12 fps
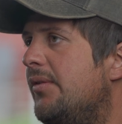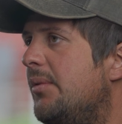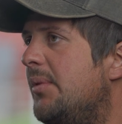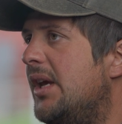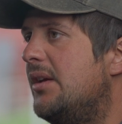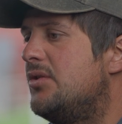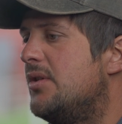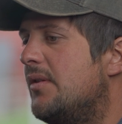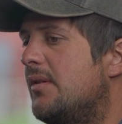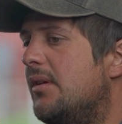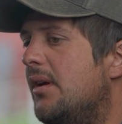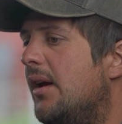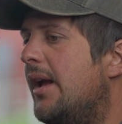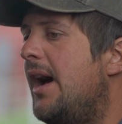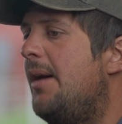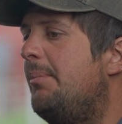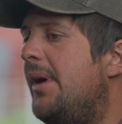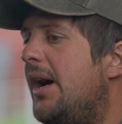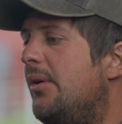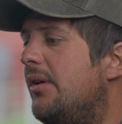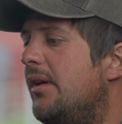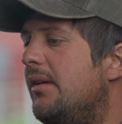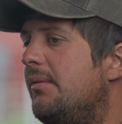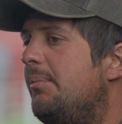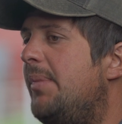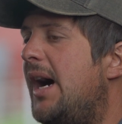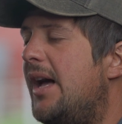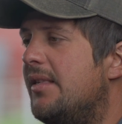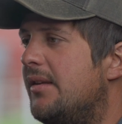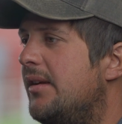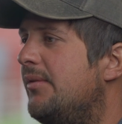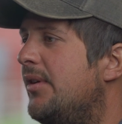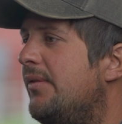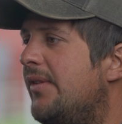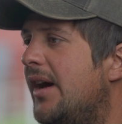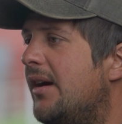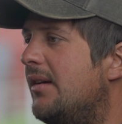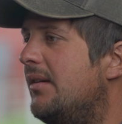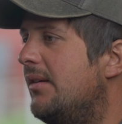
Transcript: for me, it's just a compounding positive effect